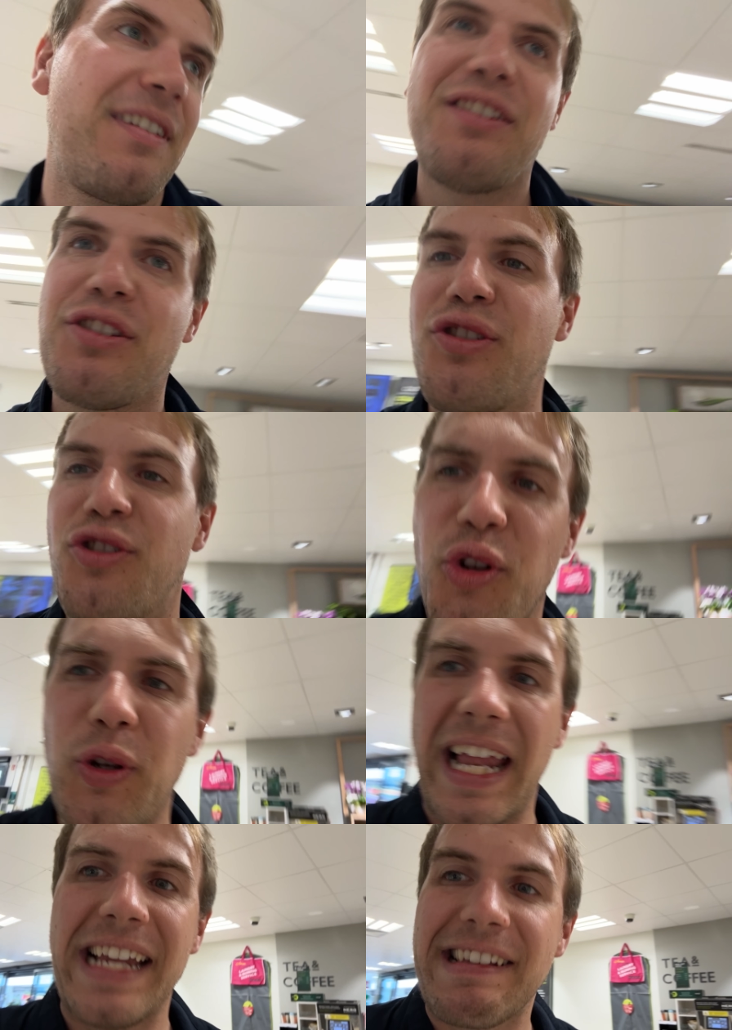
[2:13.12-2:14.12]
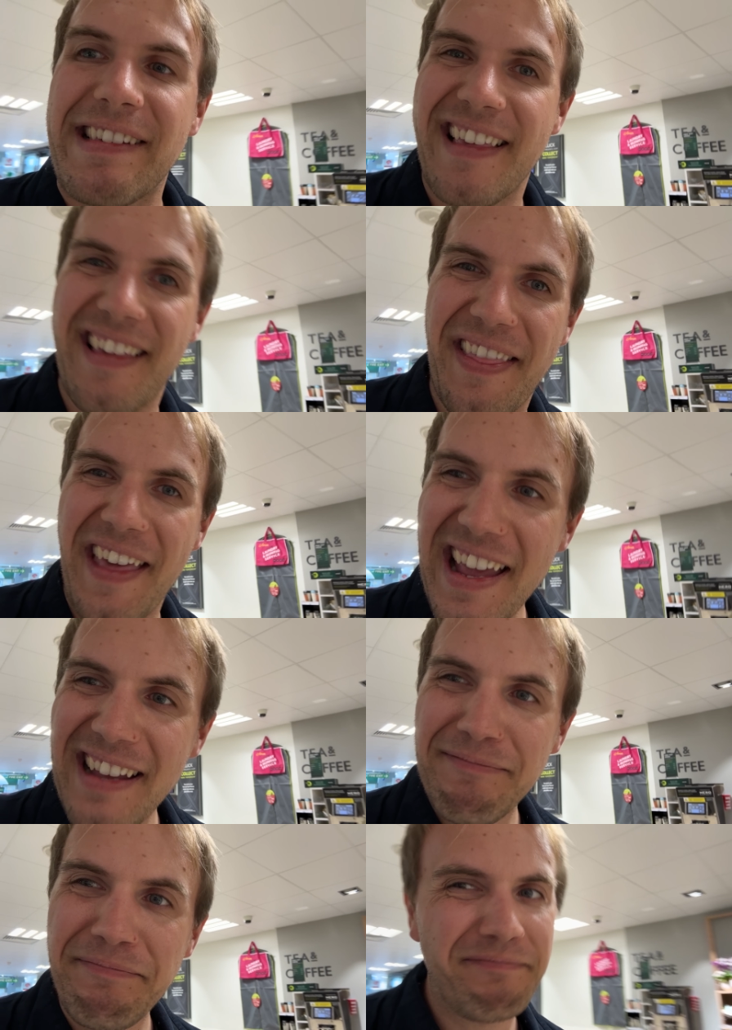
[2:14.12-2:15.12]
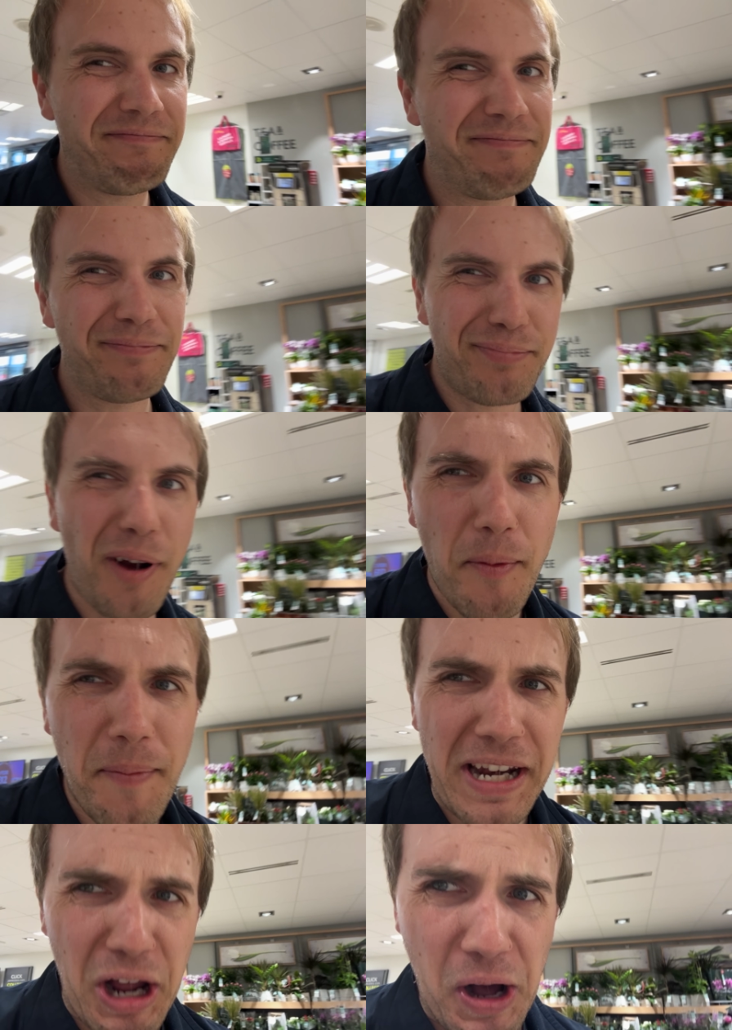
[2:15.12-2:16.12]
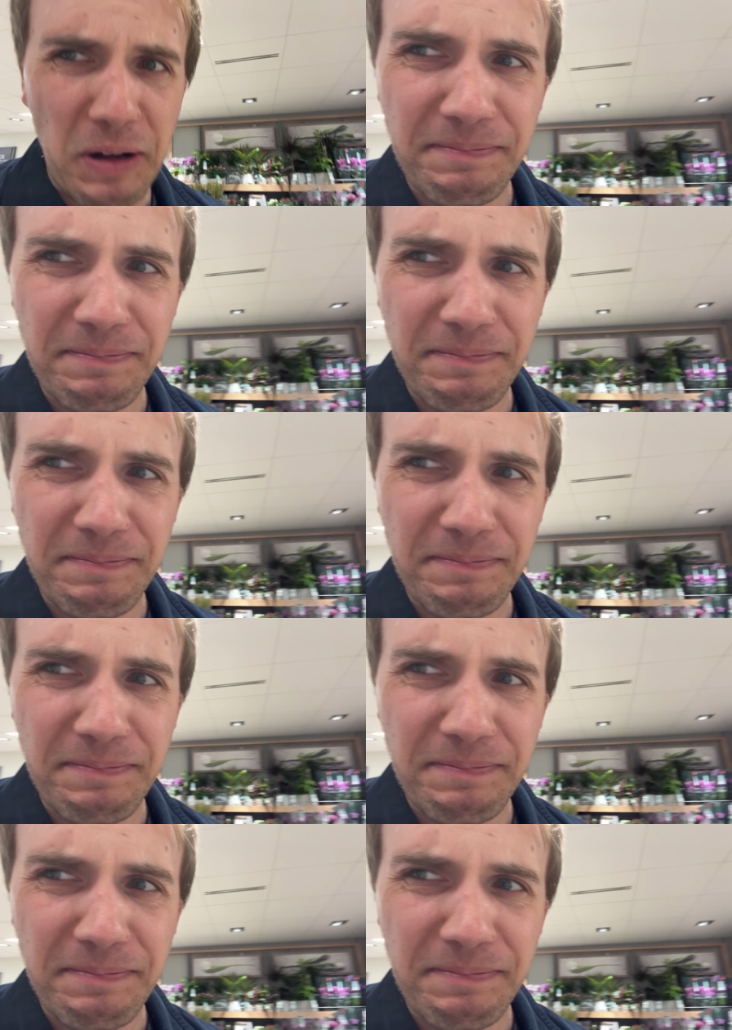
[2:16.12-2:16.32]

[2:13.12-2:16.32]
stewed lettuce is a thing. Probably not.